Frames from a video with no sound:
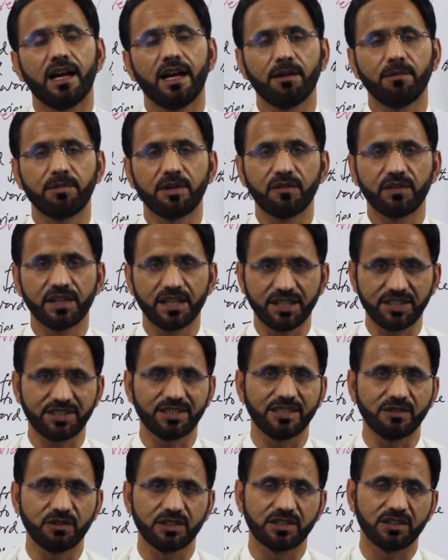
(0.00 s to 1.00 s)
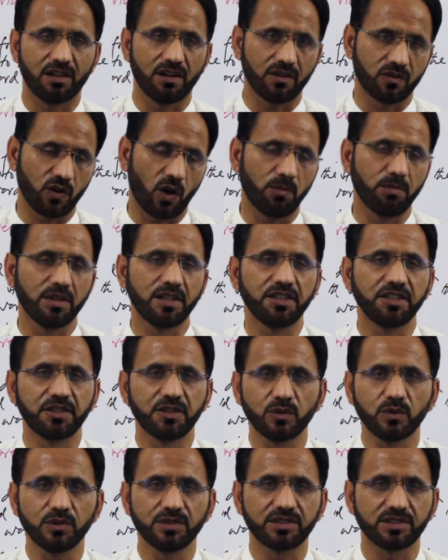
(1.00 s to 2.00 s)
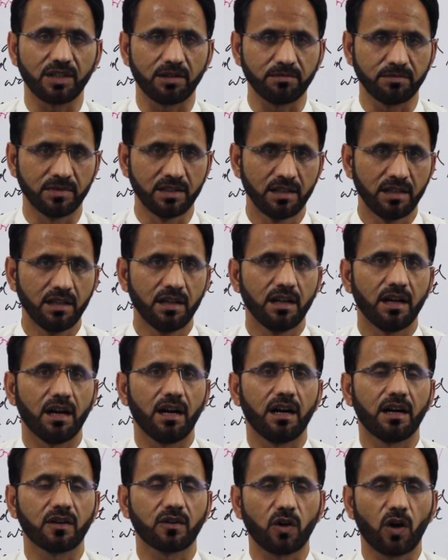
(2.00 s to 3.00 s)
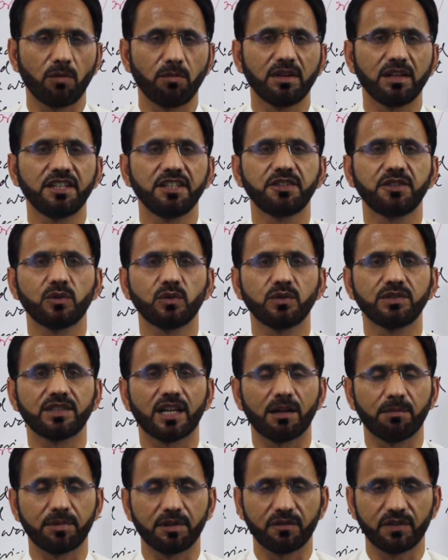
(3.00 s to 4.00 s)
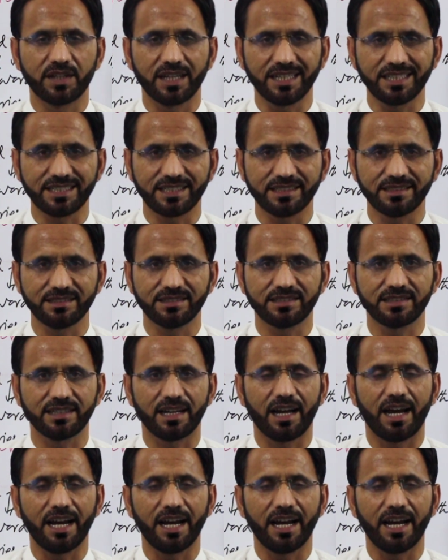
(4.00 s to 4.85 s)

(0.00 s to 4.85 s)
abbreviations which are commonly used, some uh, commonly used abbreviations,